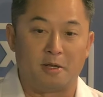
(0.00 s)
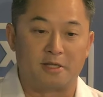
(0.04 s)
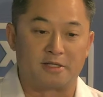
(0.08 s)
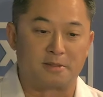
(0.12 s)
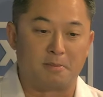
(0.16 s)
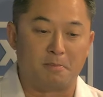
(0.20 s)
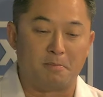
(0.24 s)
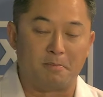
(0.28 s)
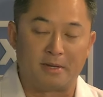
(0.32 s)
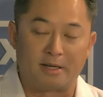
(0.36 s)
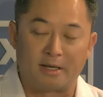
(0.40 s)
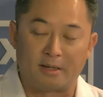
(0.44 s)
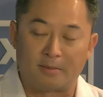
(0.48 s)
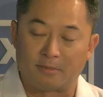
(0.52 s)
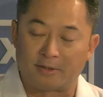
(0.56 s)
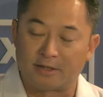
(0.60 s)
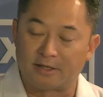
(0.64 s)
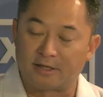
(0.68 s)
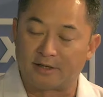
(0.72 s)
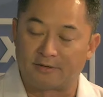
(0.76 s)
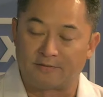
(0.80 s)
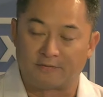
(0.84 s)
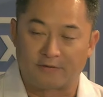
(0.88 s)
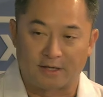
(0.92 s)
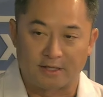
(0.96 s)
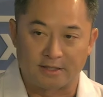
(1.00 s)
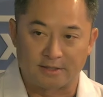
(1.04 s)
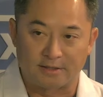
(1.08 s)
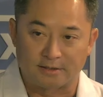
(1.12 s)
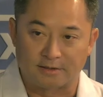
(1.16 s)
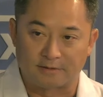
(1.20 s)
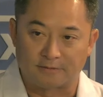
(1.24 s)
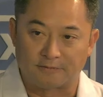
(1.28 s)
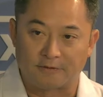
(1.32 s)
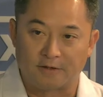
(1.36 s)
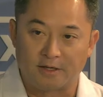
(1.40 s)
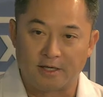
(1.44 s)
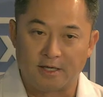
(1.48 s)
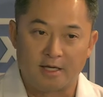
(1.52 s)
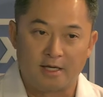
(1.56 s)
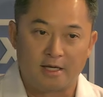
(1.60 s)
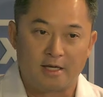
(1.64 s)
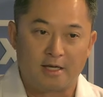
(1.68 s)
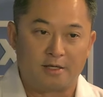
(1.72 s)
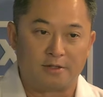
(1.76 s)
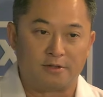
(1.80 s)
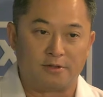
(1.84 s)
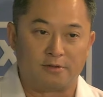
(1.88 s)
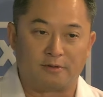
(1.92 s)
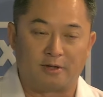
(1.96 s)
It's minimally invasive.
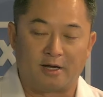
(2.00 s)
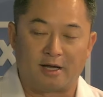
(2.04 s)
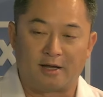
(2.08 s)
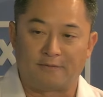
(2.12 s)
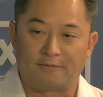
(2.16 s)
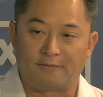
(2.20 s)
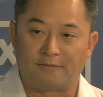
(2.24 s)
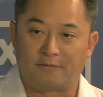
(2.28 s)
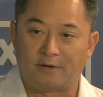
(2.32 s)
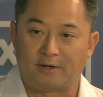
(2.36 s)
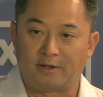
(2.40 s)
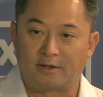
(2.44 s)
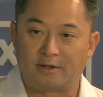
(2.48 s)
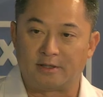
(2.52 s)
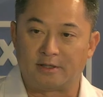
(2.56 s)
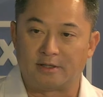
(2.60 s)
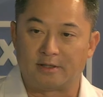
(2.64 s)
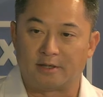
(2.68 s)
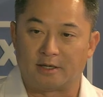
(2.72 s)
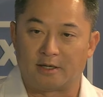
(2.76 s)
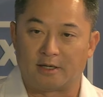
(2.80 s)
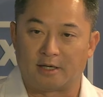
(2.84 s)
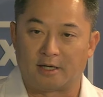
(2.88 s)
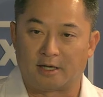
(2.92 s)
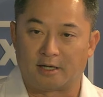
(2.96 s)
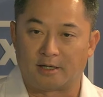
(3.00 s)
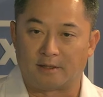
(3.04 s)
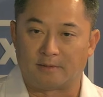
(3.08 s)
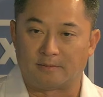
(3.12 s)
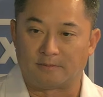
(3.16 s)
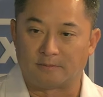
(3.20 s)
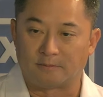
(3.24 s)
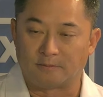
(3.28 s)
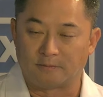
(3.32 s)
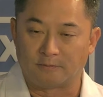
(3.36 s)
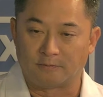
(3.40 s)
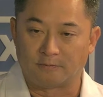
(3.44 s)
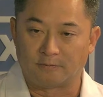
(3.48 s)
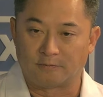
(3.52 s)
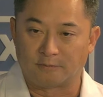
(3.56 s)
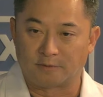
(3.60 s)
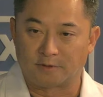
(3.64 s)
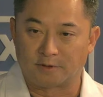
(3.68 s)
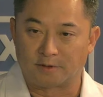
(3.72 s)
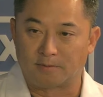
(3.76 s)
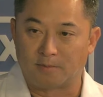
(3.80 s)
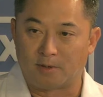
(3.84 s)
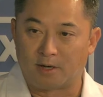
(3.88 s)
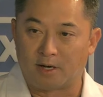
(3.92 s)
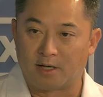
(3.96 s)
You will have very
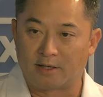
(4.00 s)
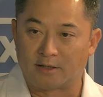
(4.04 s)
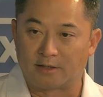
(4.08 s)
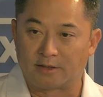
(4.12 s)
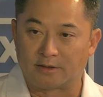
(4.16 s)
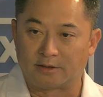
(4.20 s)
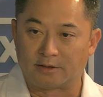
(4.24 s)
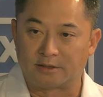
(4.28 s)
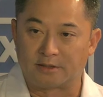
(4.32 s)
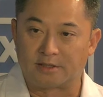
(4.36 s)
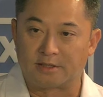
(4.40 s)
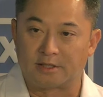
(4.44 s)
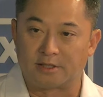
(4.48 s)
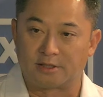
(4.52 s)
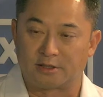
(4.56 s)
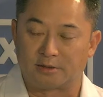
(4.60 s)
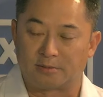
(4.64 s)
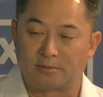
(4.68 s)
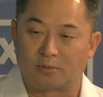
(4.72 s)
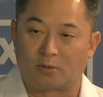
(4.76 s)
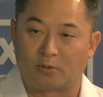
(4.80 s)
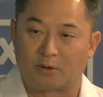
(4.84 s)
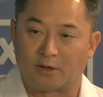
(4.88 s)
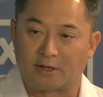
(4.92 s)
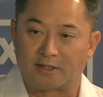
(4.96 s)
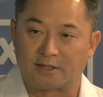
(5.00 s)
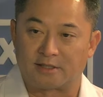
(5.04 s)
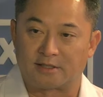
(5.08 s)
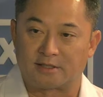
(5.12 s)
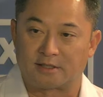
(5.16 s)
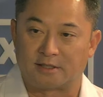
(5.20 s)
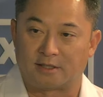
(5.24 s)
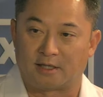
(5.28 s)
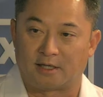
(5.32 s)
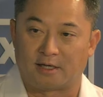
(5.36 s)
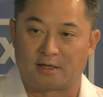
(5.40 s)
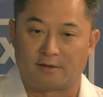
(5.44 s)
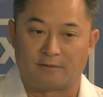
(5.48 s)
small little incision points,